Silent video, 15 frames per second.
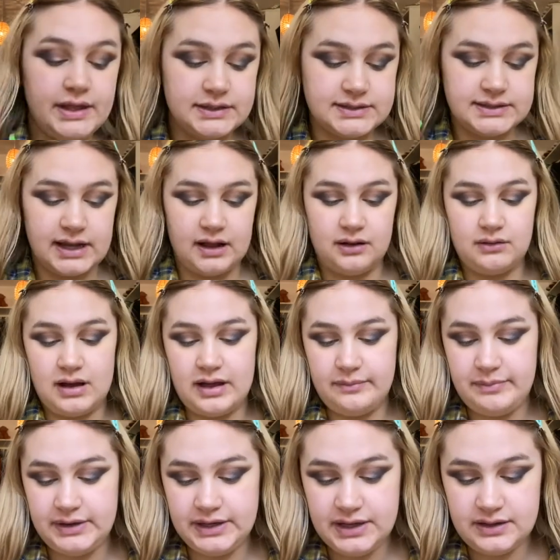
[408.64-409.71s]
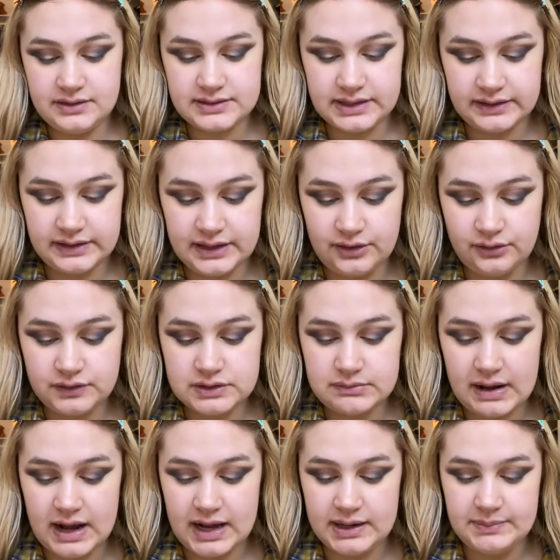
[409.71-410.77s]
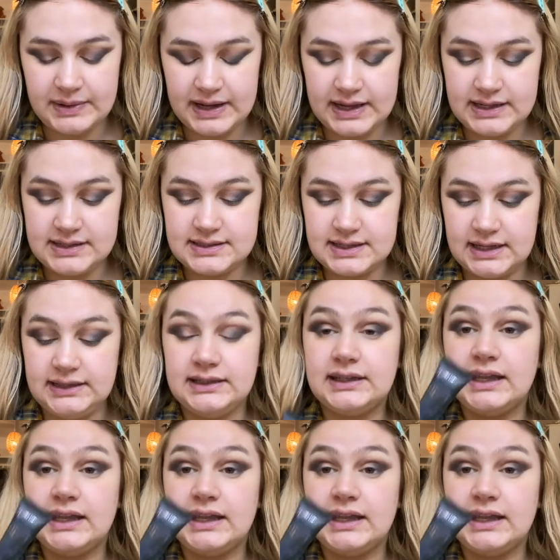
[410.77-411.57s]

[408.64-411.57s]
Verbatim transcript: So I've been using the Ultima Eye Base in